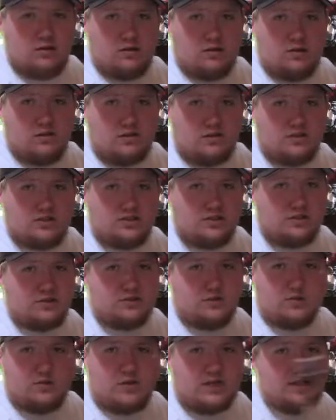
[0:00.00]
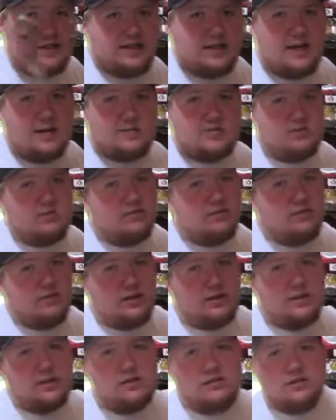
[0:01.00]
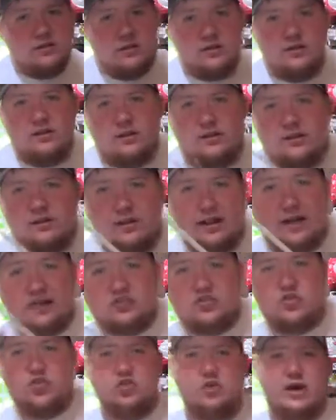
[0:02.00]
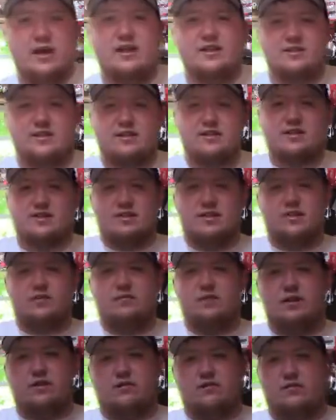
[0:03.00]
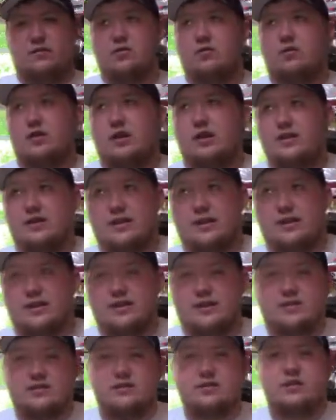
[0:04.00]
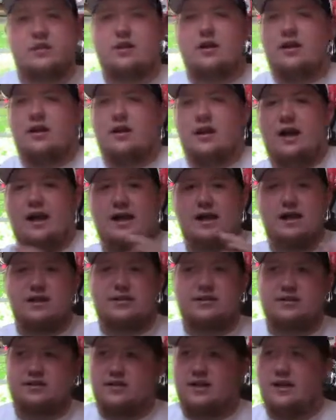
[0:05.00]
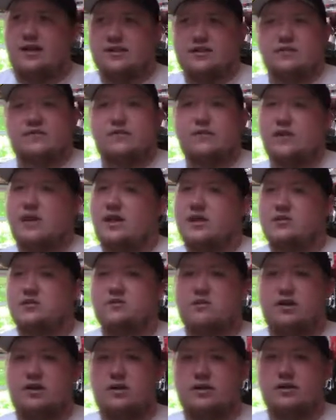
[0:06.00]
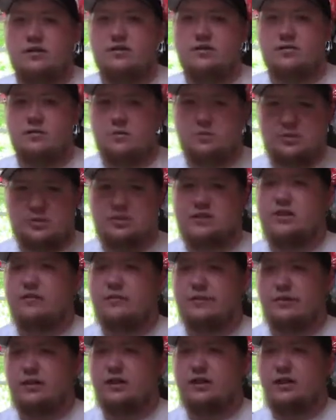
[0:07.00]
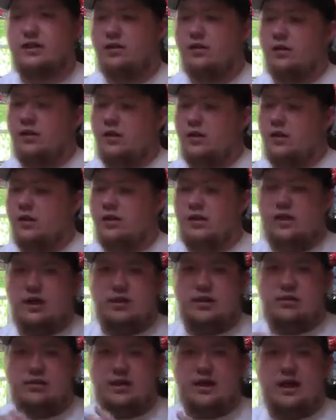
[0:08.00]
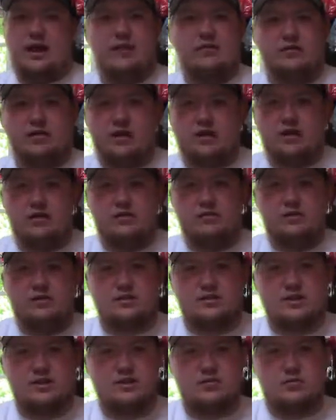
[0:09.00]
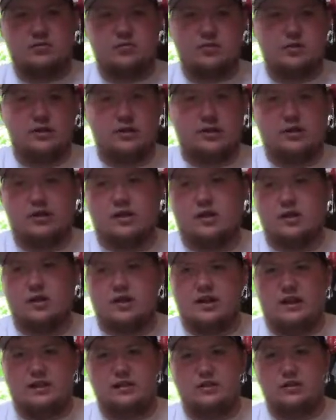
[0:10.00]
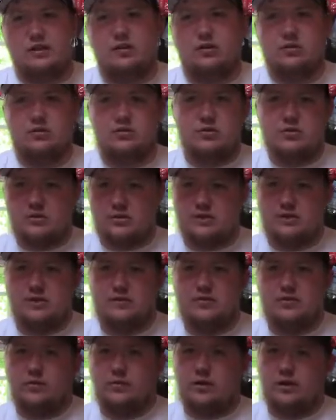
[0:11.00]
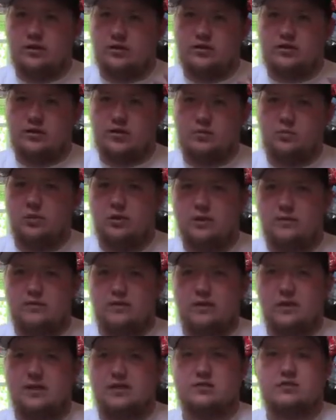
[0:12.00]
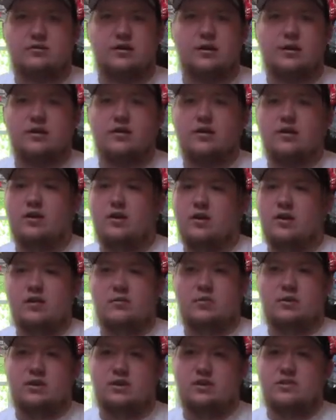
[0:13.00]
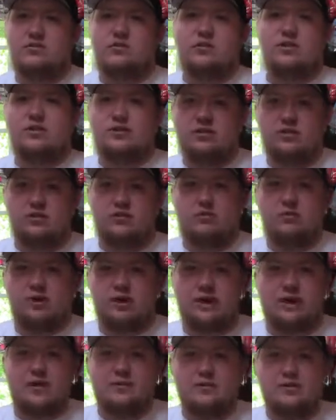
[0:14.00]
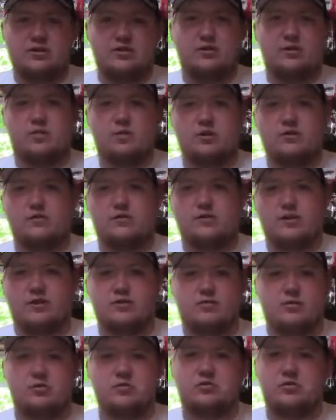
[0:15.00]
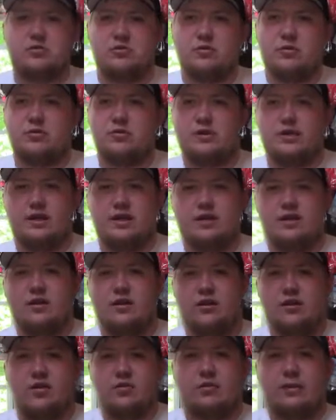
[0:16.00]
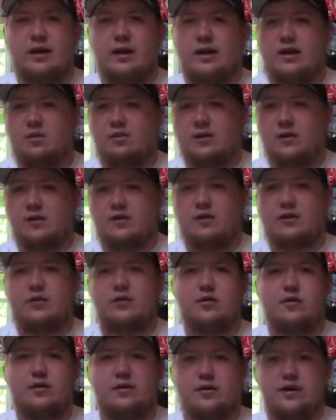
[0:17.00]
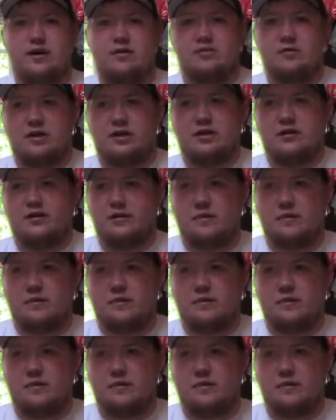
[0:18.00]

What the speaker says: That's just from light taps with the finger. That is great sensitivity for a rod like this. I got this as a finesse rod specifically. The one I have now, the St. Croix, is a little too stiff to be a complete finesse rod, but this one is going to work absolutely perfectly when we're throwing the wacky rig or the Ned rig.